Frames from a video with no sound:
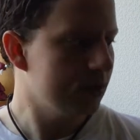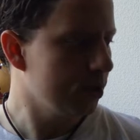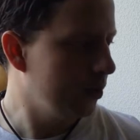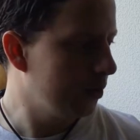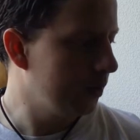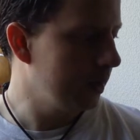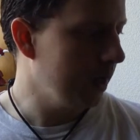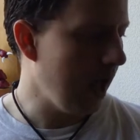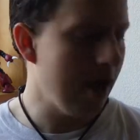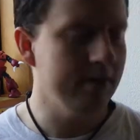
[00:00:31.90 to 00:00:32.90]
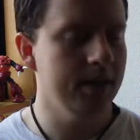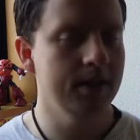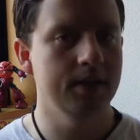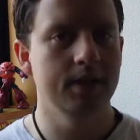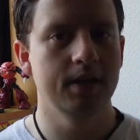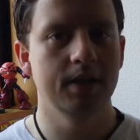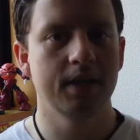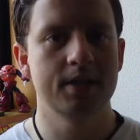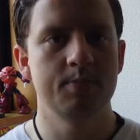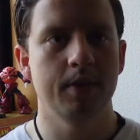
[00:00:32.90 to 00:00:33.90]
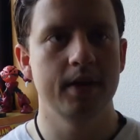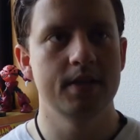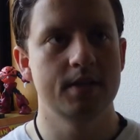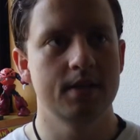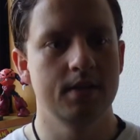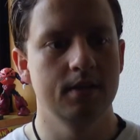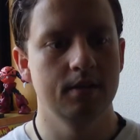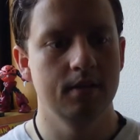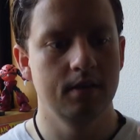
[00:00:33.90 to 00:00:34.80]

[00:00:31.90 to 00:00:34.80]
so having experienced